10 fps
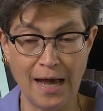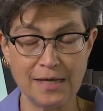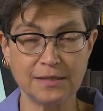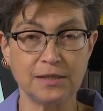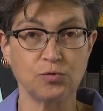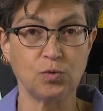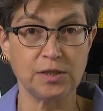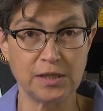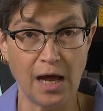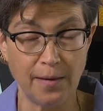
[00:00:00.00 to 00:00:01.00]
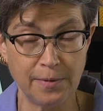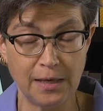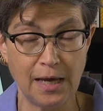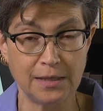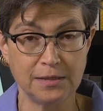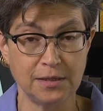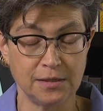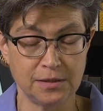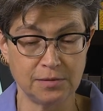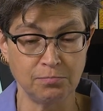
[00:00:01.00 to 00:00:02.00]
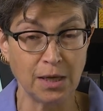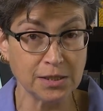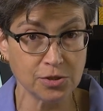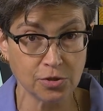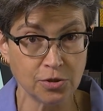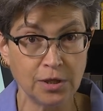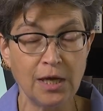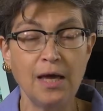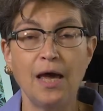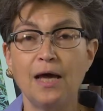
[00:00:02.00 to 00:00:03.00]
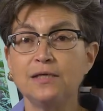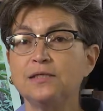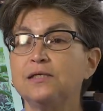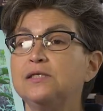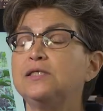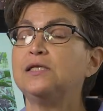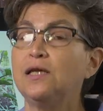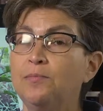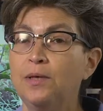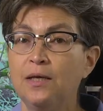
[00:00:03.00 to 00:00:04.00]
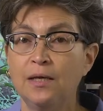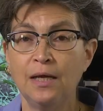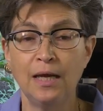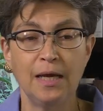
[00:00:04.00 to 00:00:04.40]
as does wasabi, as does mustard, as does cinnamon.